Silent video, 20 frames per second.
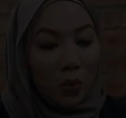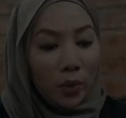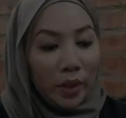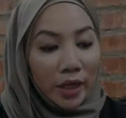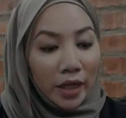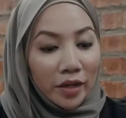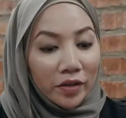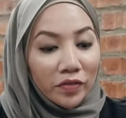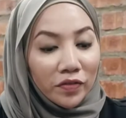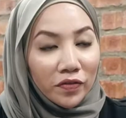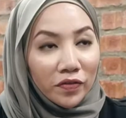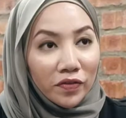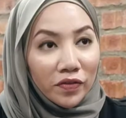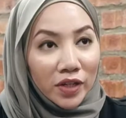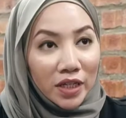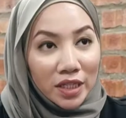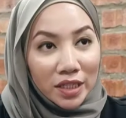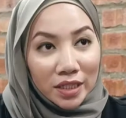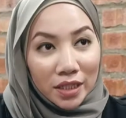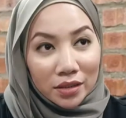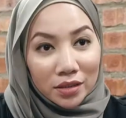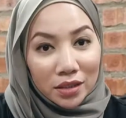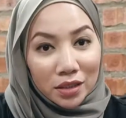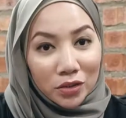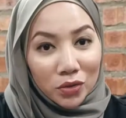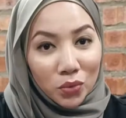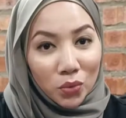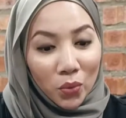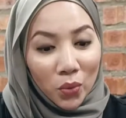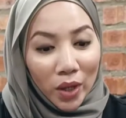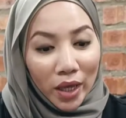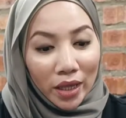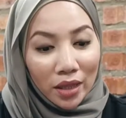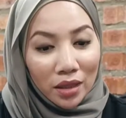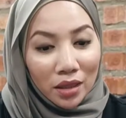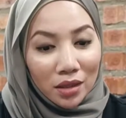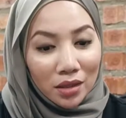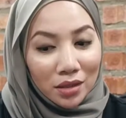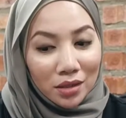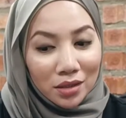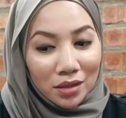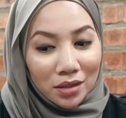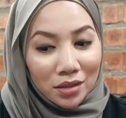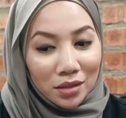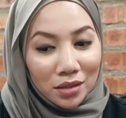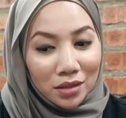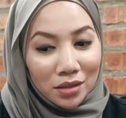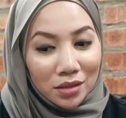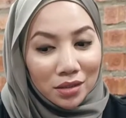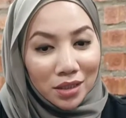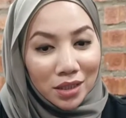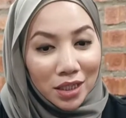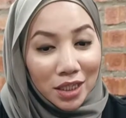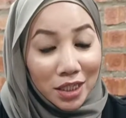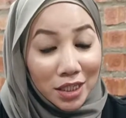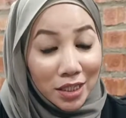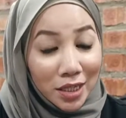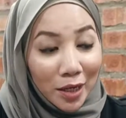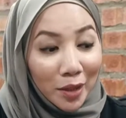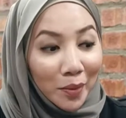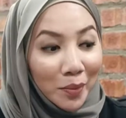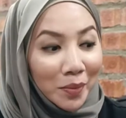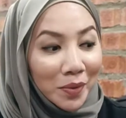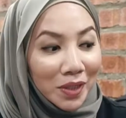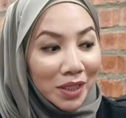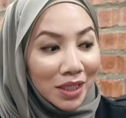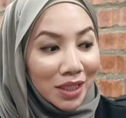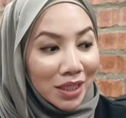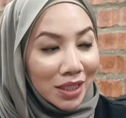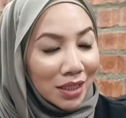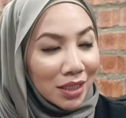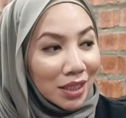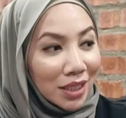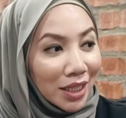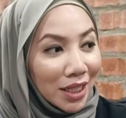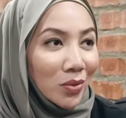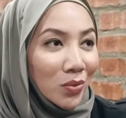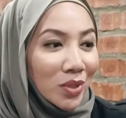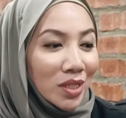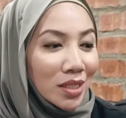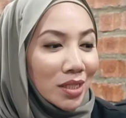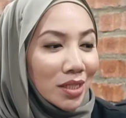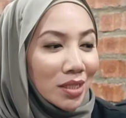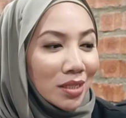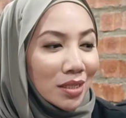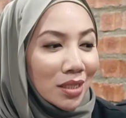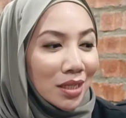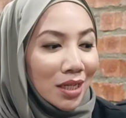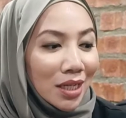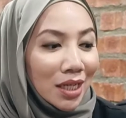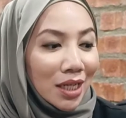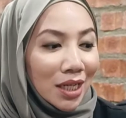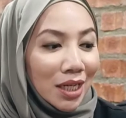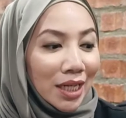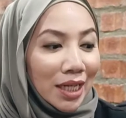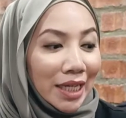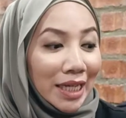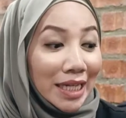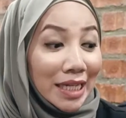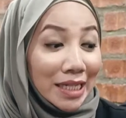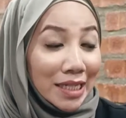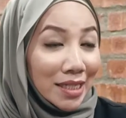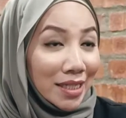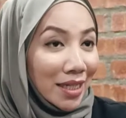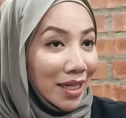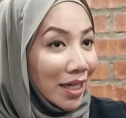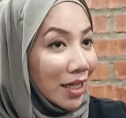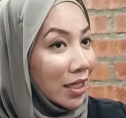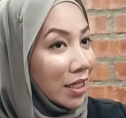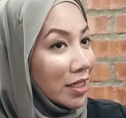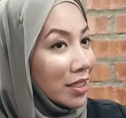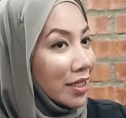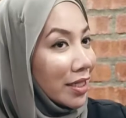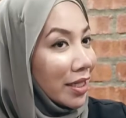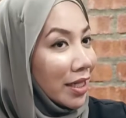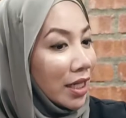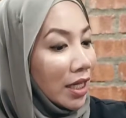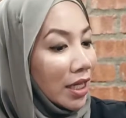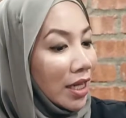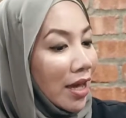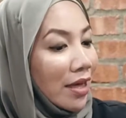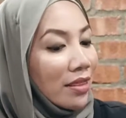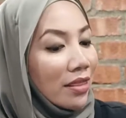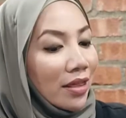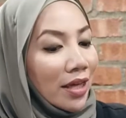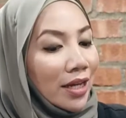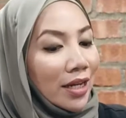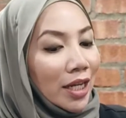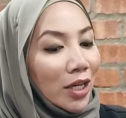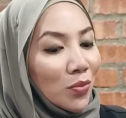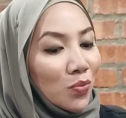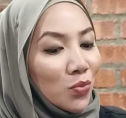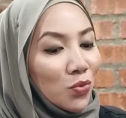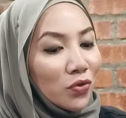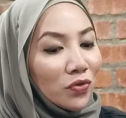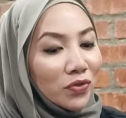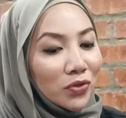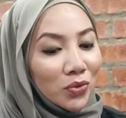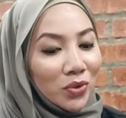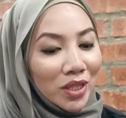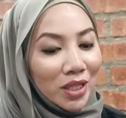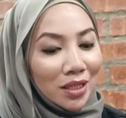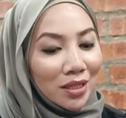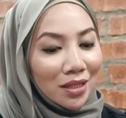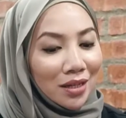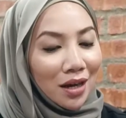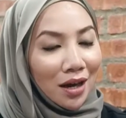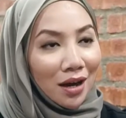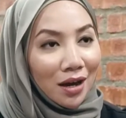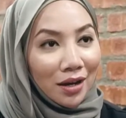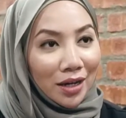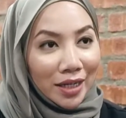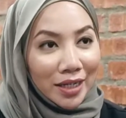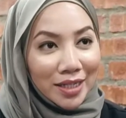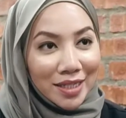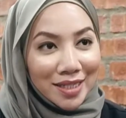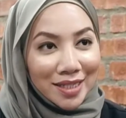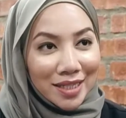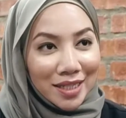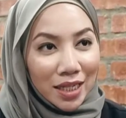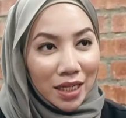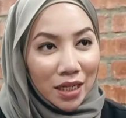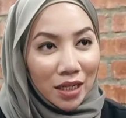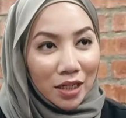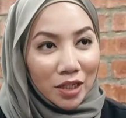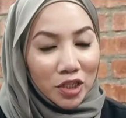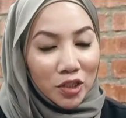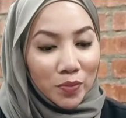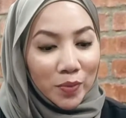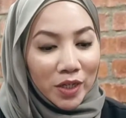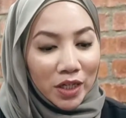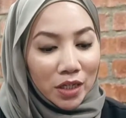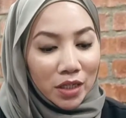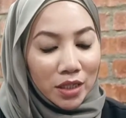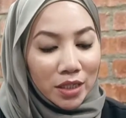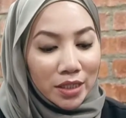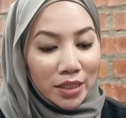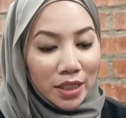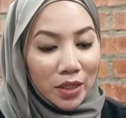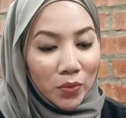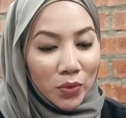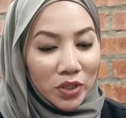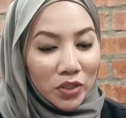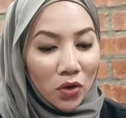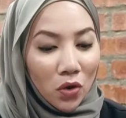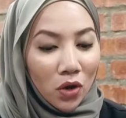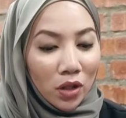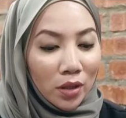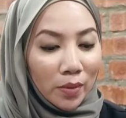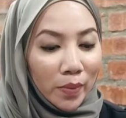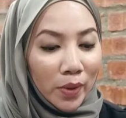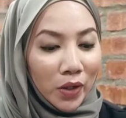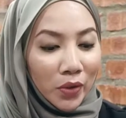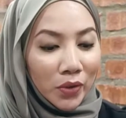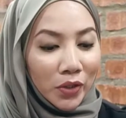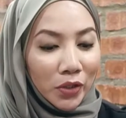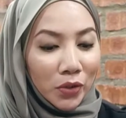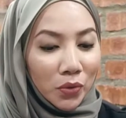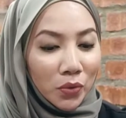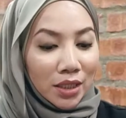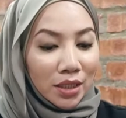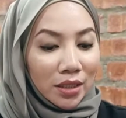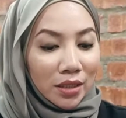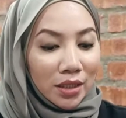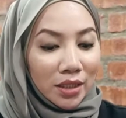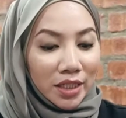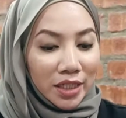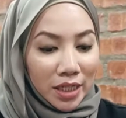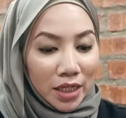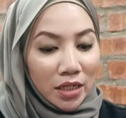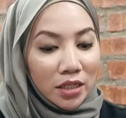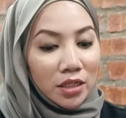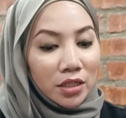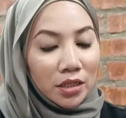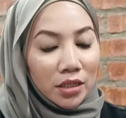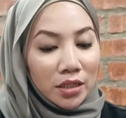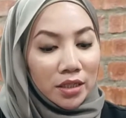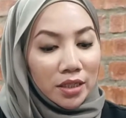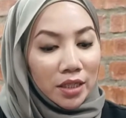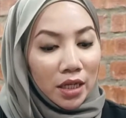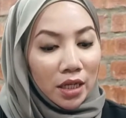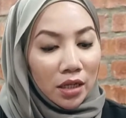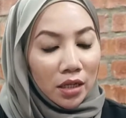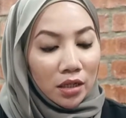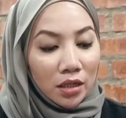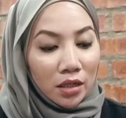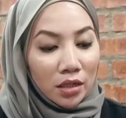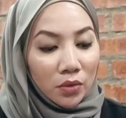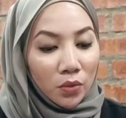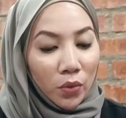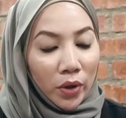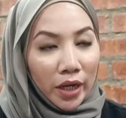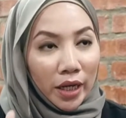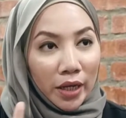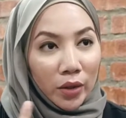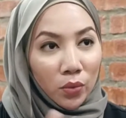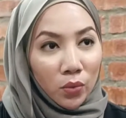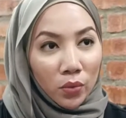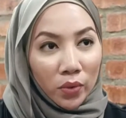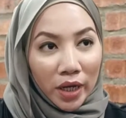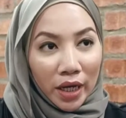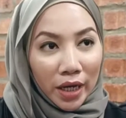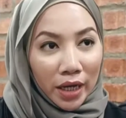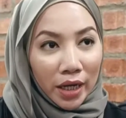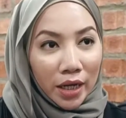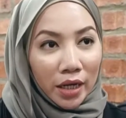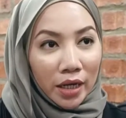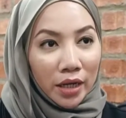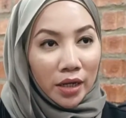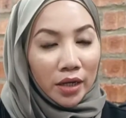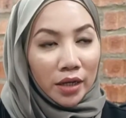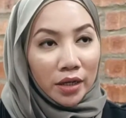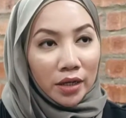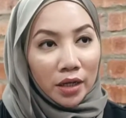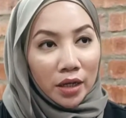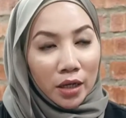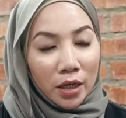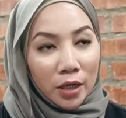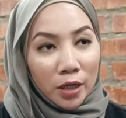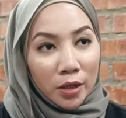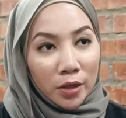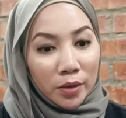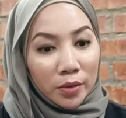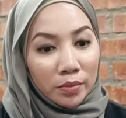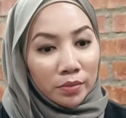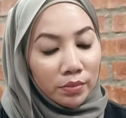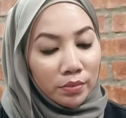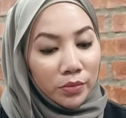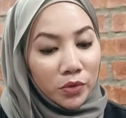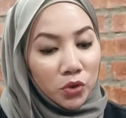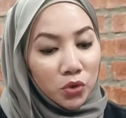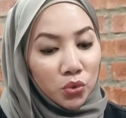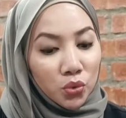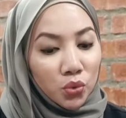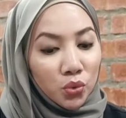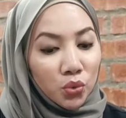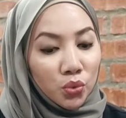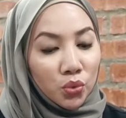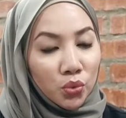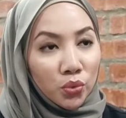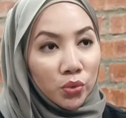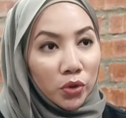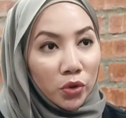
When I first started to wear the hijab, it was easy initially, and then it moved to the hard stage because it was all about, you know, the changes in what I wear, to